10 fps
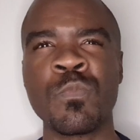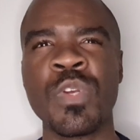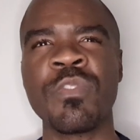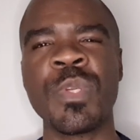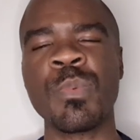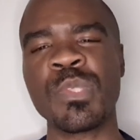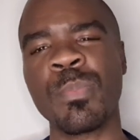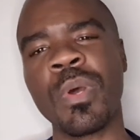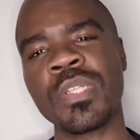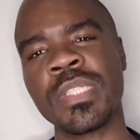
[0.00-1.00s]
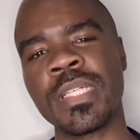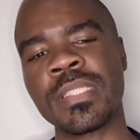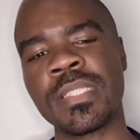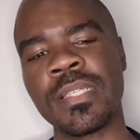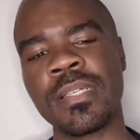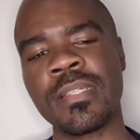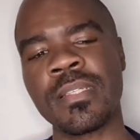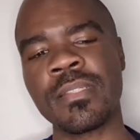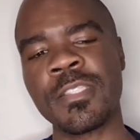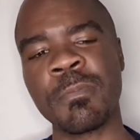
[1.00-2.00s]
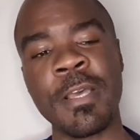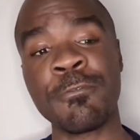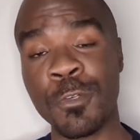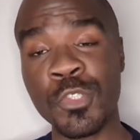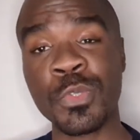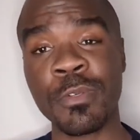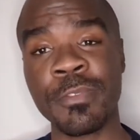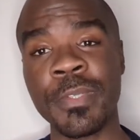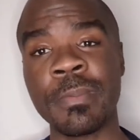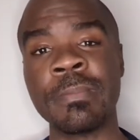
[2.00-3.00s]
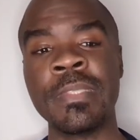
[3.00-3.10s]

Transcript: Reverie was a project, it's my first short film.